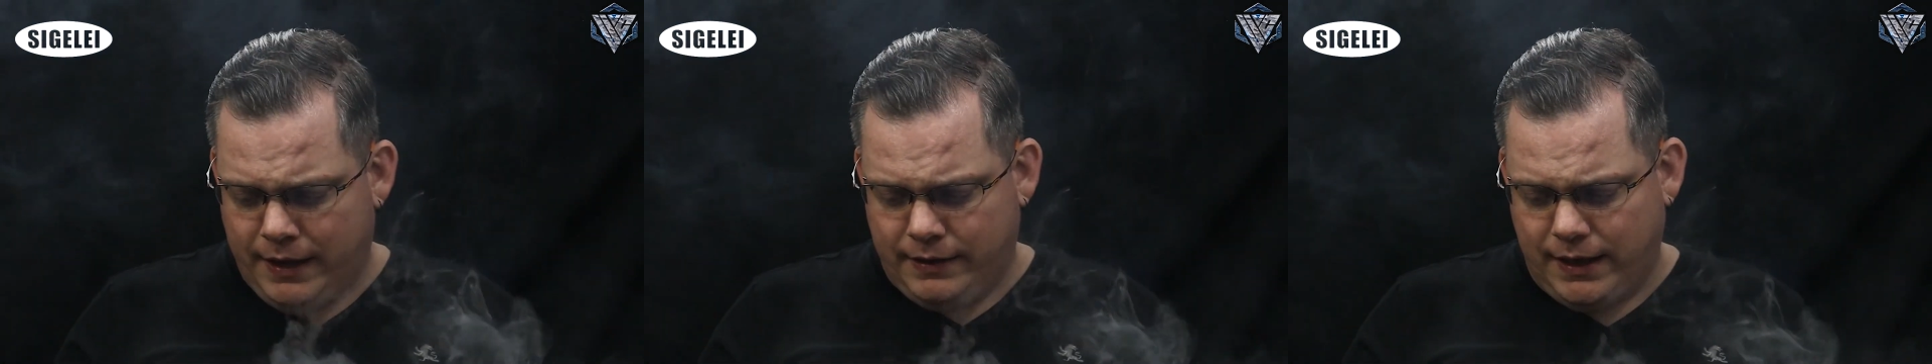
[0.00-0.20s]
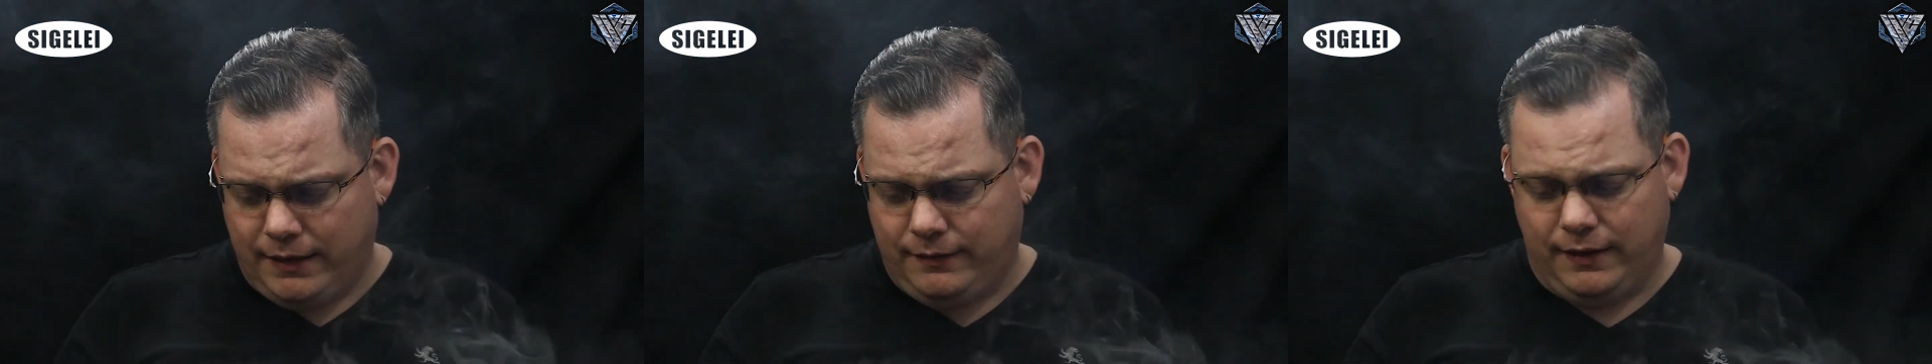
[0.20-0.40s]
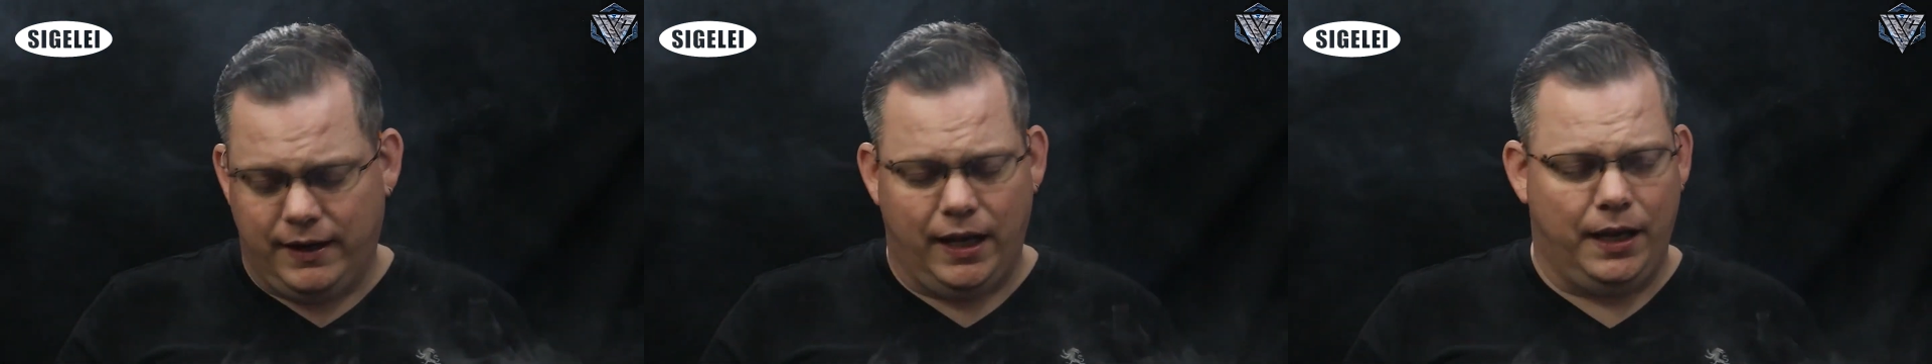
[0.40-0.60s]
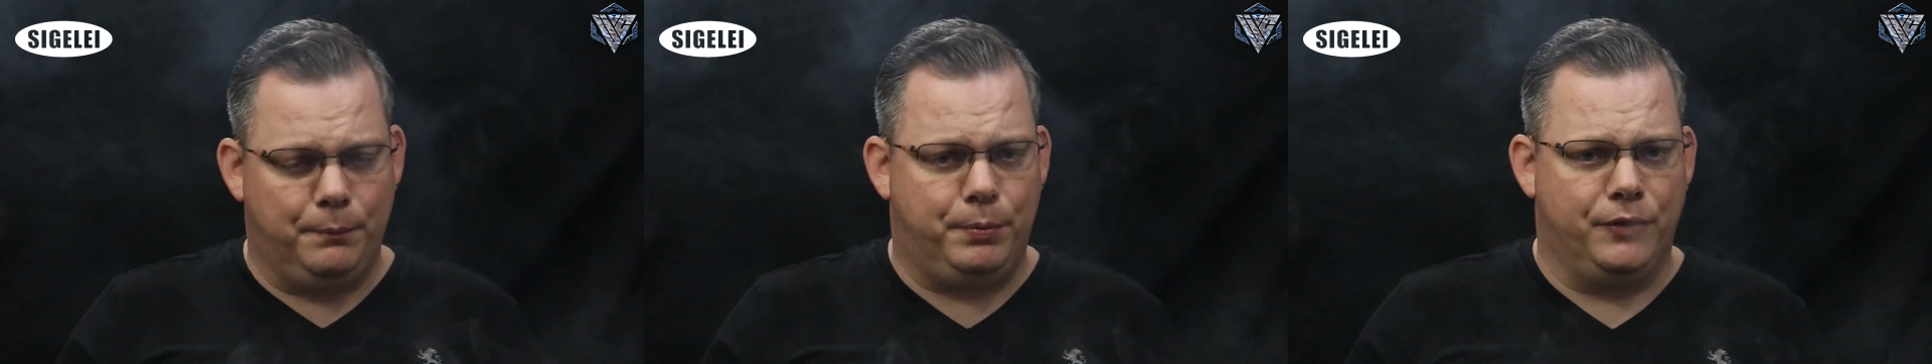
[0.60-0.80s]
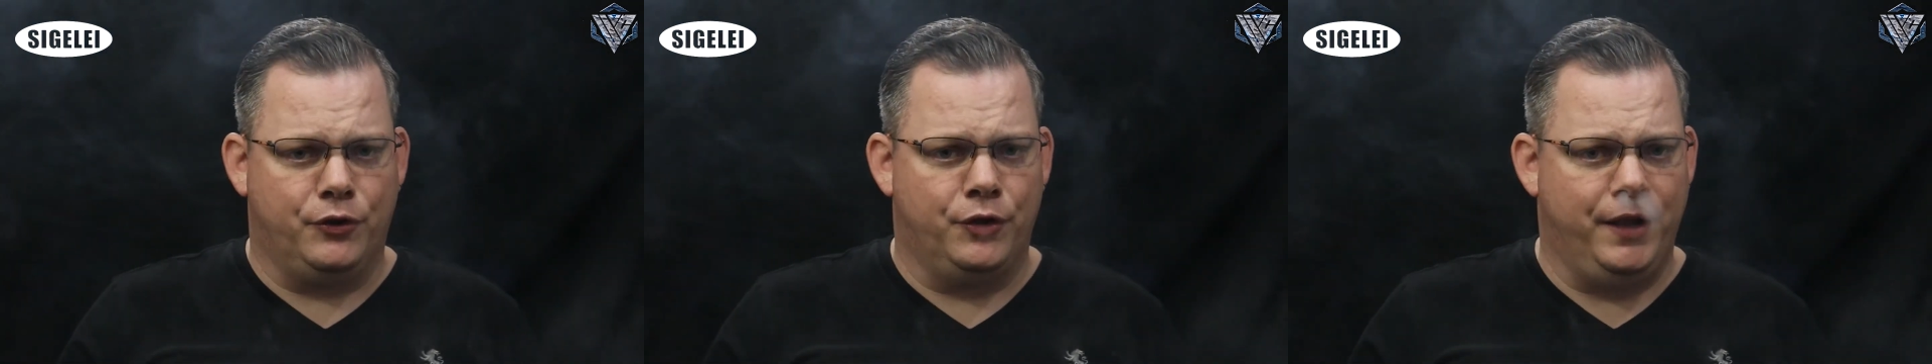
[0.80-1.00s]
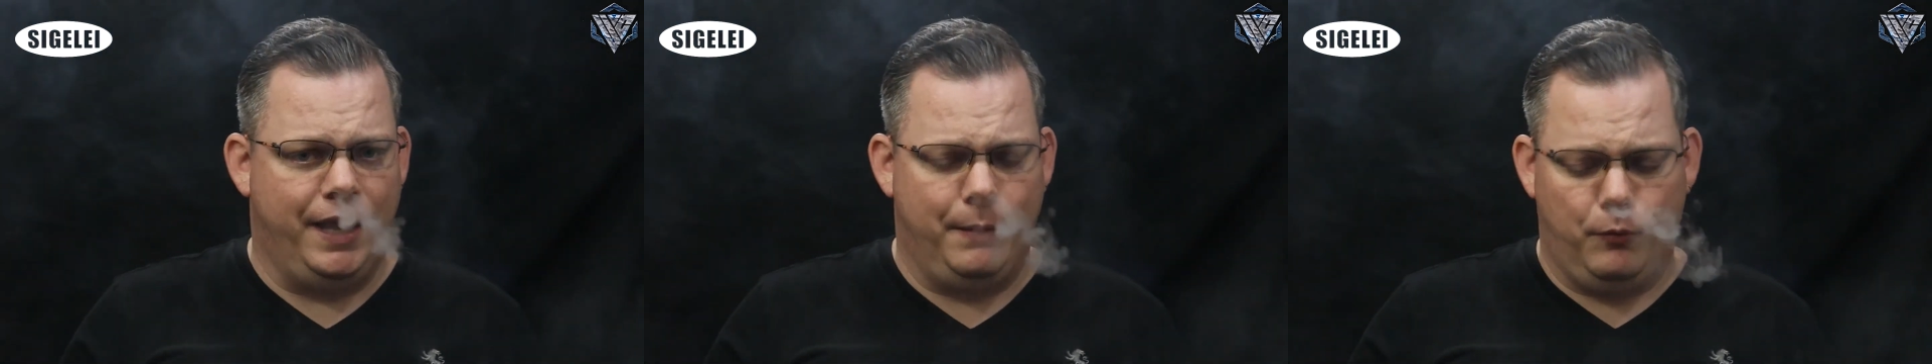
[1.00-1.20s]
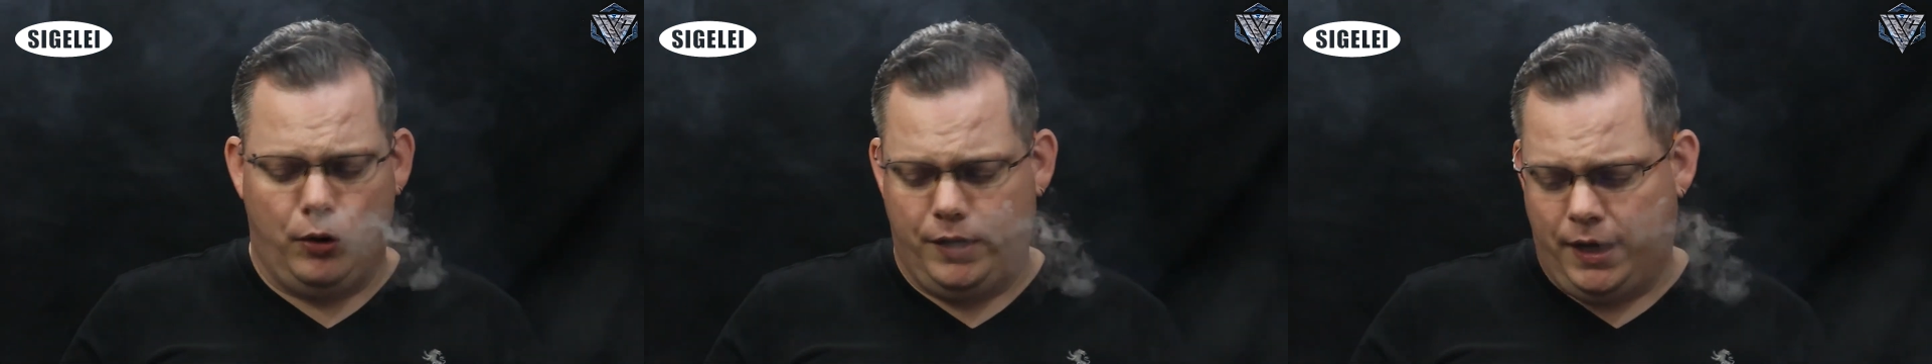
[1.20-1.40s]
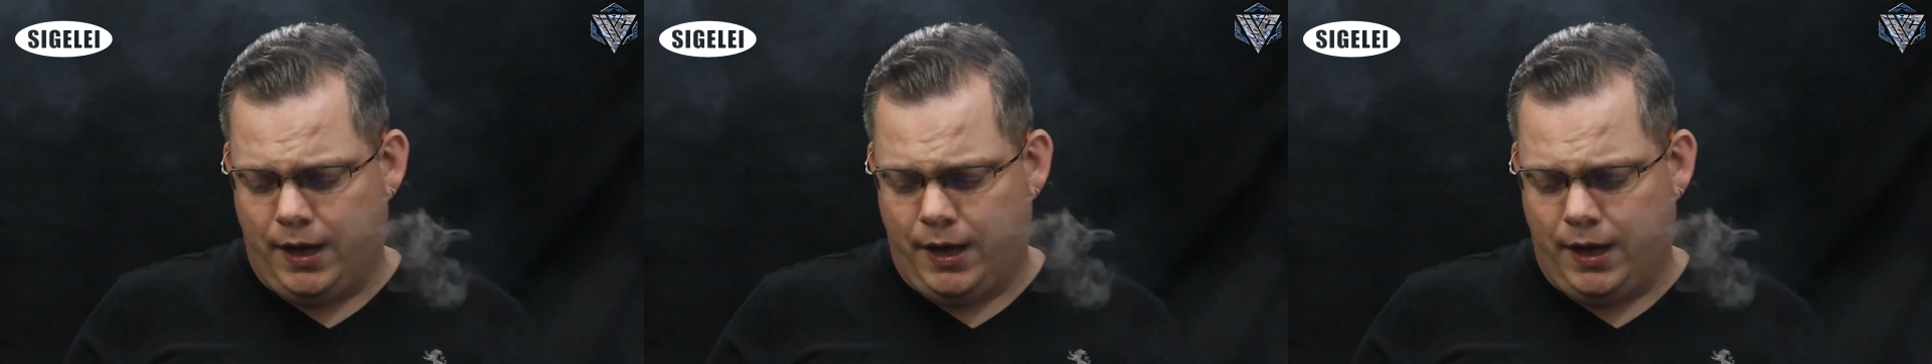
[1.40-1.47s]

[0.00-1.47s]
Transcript: that Sigelei put their name on,